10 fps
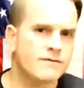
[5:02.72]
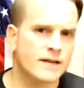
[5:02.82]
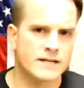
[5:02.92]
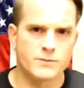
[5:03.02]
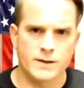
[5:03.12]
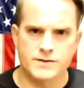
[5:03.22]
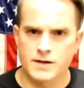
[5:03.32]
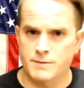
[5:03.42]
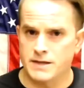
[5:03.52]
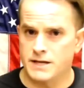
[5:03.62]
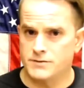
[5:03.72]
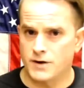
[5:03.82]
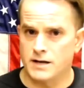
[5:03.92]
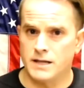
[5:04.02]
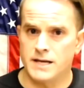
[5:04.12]
the model, in its
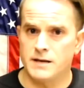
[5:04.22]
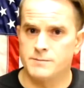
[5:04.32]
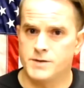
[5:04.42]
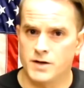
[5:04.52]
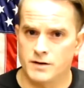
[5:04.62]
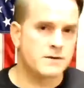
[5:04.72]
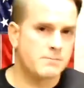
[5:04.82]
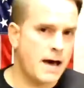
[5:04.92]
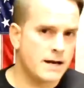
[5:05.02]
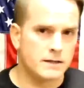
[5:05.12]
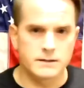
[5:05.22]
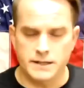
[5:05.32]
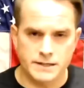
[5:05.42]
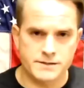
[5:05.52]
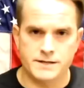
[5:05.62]
attempt to explain some phenomenon,
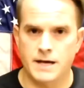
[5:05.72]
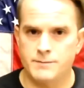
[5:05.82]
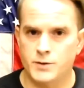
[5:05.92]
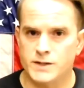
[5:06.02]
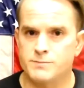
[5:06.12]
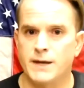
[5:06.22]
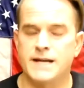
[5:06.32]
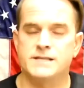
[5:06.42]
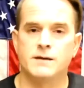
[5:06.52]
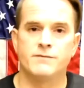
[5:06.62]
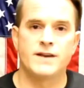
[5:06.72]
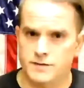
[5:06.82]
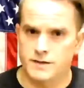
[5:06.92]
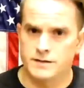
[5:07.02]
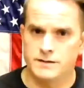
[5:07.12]
is never in
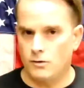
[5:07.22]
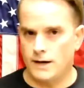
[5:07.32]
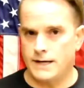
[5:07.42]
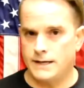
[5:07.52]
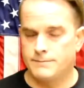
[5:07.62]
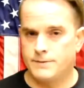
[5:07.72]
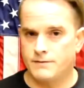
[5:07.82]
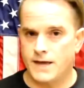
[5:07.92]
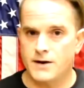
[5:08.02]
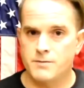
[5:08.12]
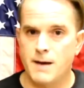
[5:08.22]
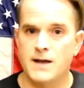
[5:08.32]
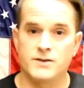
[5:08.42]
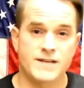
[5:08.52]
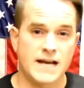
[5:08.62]
conflict with something that is readily
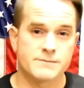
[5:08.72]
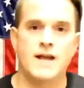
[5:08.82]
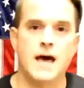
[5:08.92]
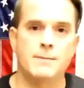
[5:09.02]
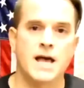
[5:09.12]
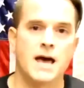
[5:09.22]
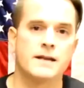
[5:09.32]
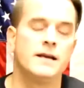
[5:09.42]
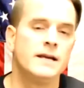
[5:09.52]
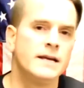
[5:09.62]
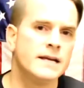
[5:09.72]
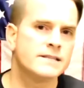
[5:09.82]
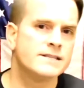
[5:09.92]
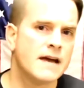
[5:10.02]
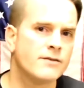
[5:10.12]
observed. Already,
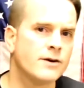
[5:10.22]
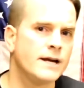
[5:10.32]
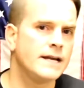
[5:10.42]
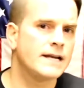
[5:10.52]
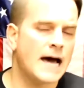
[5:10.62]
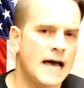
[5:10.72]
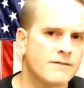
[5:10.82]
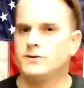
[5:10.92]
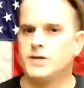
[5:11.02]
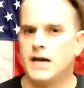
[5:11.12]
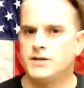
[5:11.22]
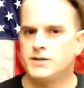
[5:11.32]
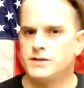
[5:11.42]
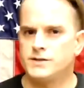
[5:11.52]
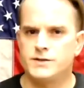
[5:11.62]
the flat Earth model's explanation
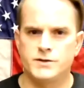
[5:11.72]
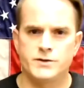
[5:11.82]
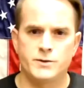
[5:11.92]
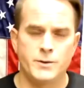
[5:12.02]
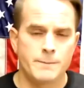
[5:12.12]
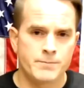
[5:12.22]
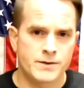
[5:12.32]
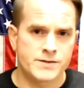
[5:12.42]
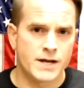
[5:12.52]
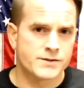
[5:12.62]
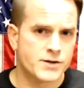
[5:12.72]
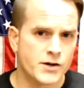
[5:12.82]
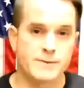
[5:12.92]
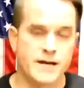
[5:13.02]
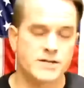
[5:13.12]
for the seasons has a fatal
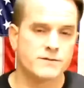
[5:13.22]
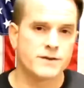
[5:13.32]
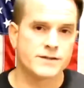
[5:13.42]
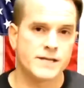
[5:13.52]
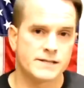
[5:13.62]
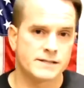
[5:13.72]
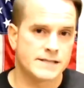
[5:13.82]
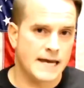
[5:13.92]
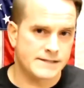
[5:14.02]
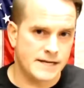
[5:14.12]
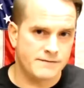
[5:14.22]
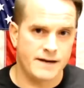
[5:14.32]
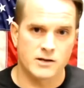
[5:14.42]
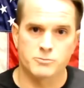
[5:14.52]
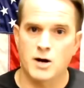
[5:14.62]
problem here. In trying to
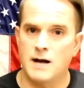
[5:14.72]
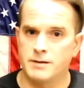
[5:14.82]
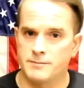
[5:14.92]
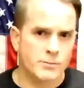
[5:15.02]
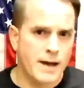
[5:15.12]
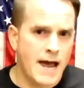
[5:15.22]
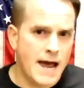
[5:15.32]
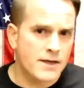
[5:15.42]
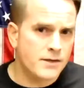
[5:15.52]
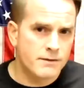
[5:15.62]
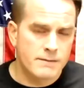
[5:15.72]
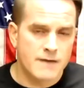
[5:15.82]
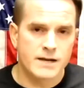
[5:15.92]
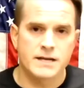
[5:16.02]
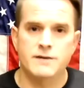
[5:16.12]
explain the seasonal changes
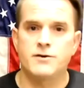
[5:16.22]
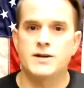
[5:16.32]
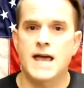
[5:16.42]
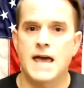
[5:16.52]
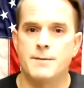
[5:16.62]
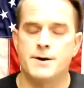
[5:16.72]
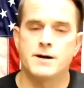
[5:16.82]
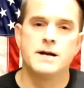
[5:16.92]
due to the sun's